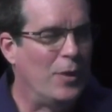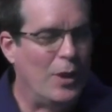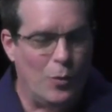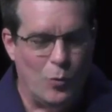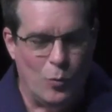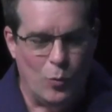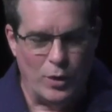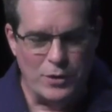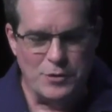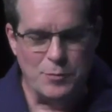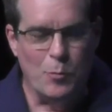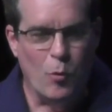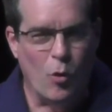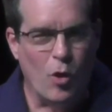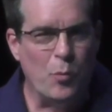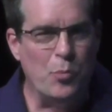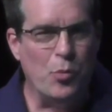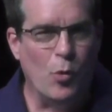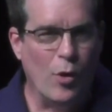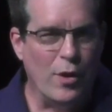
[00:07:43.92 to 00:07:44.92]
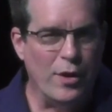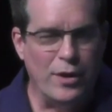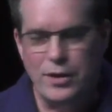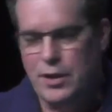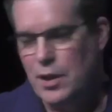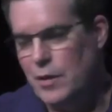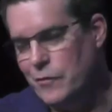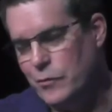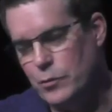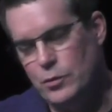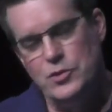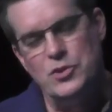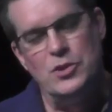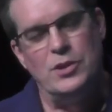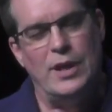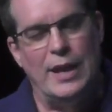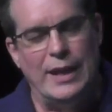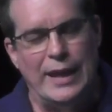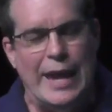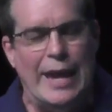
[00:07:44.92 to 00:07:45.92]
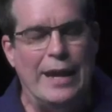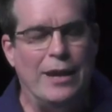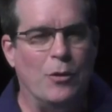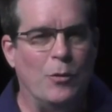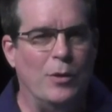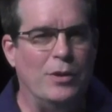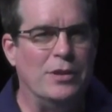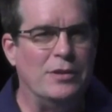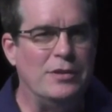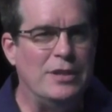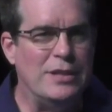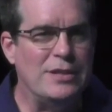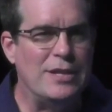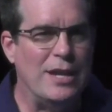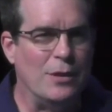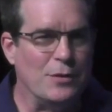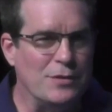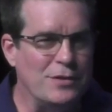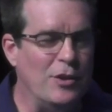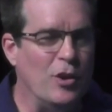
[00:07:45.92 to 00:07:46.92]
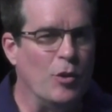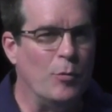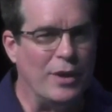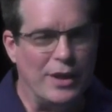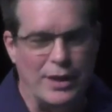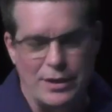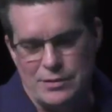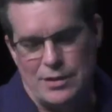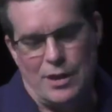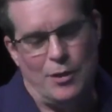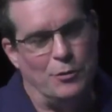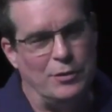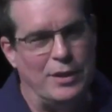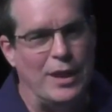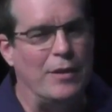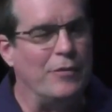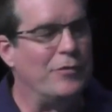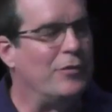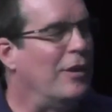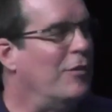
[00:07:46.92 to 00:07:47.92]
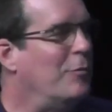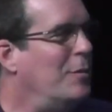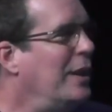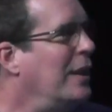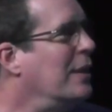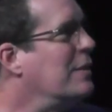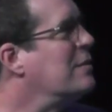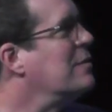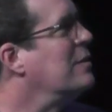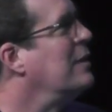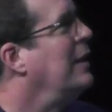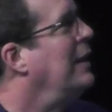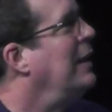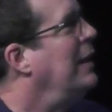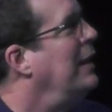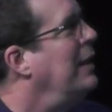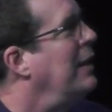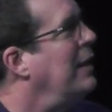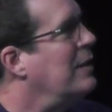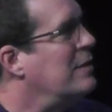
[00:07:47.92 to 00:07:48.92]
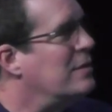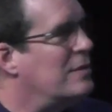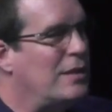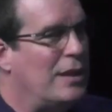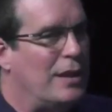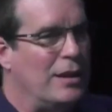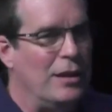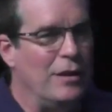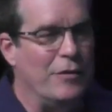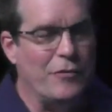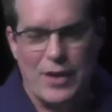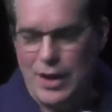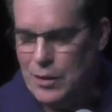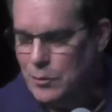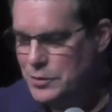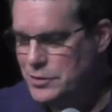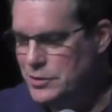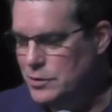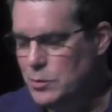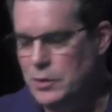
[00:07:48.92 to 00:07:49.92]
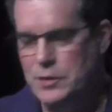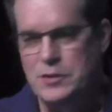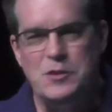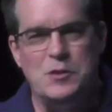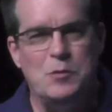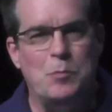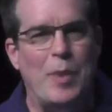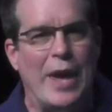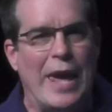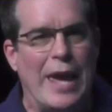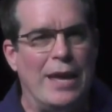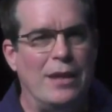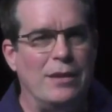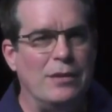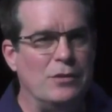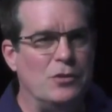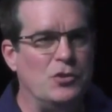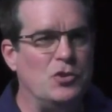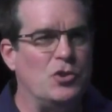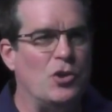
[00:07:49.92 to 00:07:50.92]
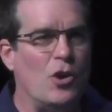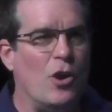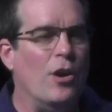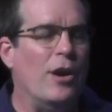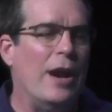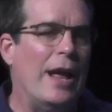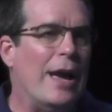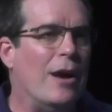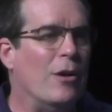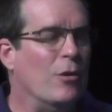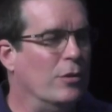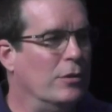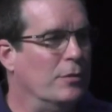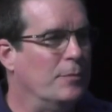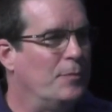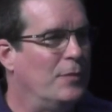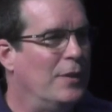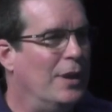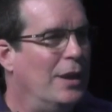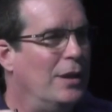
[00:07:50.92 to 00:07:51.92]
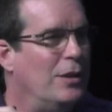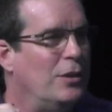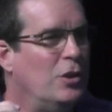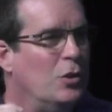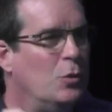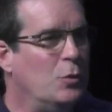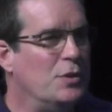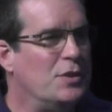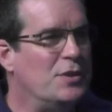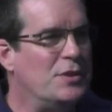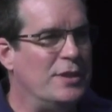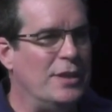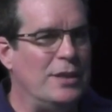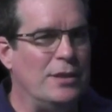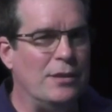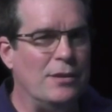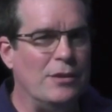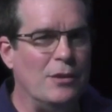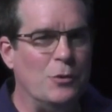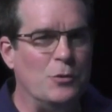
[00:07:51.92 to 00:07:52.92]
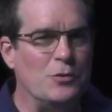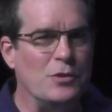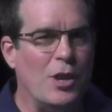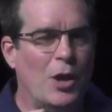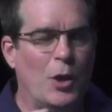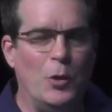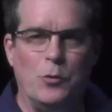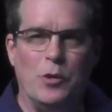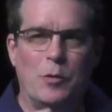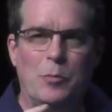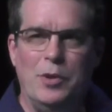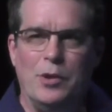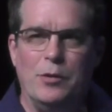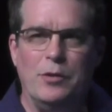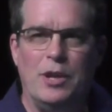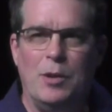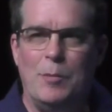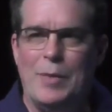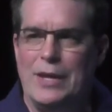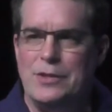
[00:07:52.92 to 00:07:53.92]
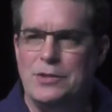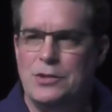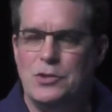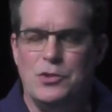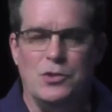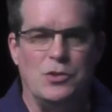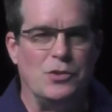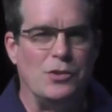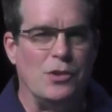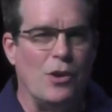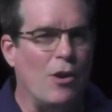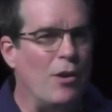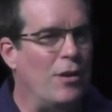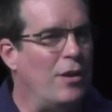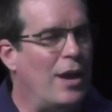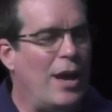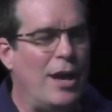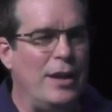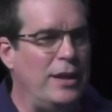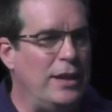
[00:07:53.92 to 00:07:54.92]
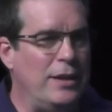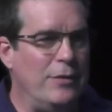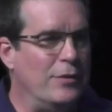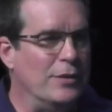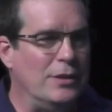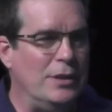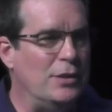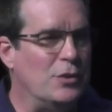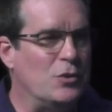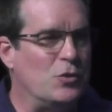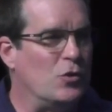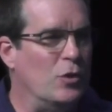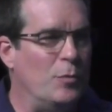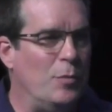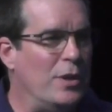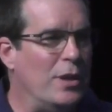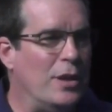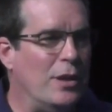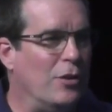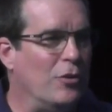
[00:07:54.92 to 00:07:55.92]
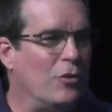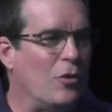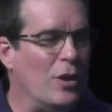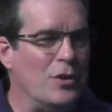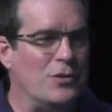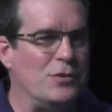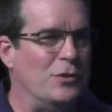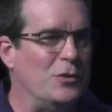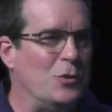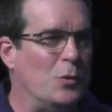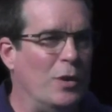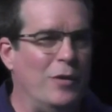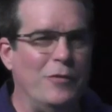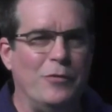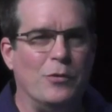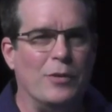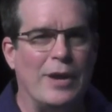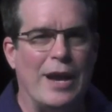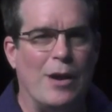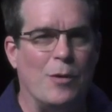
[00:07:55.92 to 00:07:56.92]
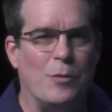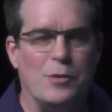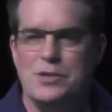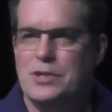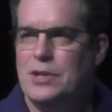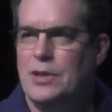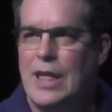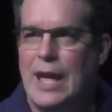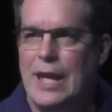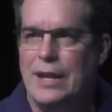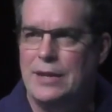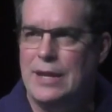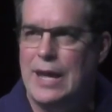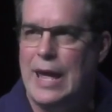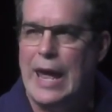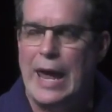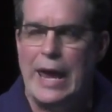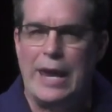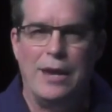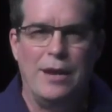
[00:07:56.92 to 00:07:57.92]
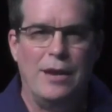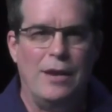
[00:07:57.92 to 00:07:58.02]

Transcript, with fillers: What's more important, and unfortunately I can't go into details here because I only have five minutes, is that if I was to expand this chart out, you would see that those 100 billion messages are not evenly distributed across the 24 hours in that day.